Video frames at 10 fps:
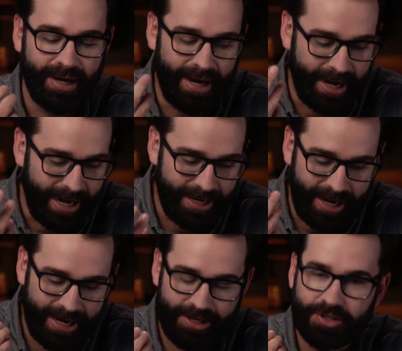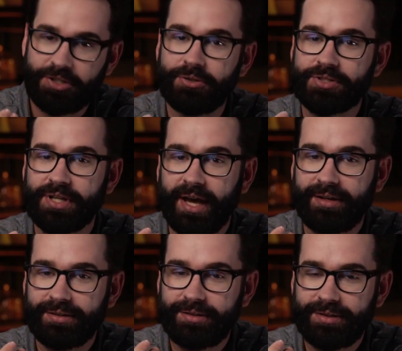I could use
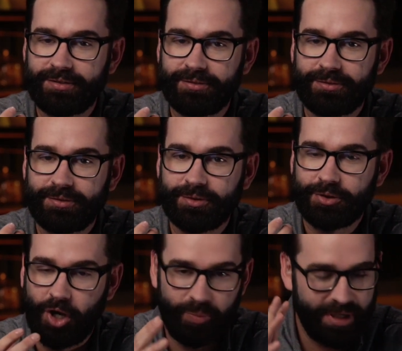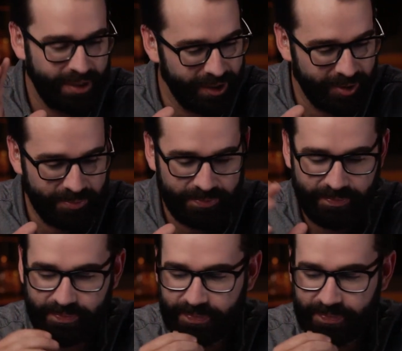that. Call me a